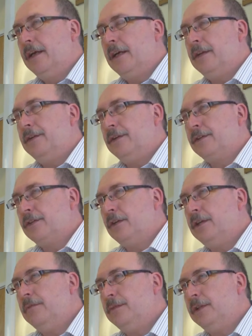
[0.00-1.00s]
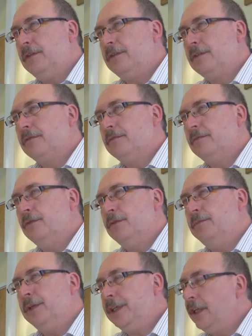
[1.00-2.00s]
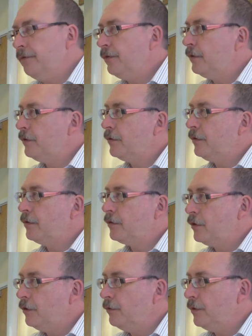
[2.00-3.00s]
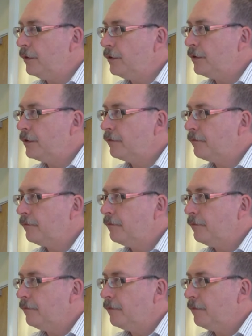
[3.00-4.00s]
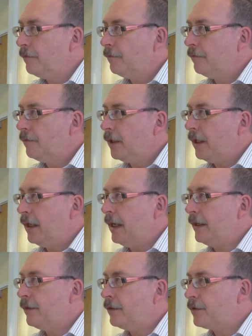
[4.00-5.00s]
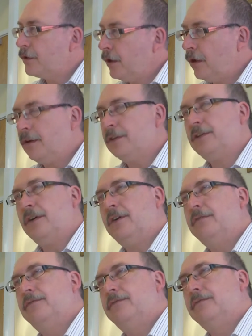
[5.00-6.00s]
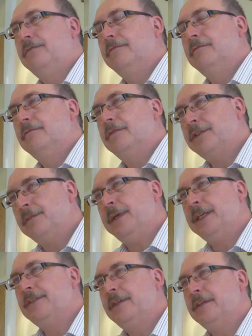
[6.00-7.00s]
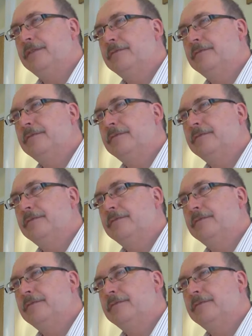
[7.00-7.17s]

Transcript: And the assignment would be given to the student at the start of the semester.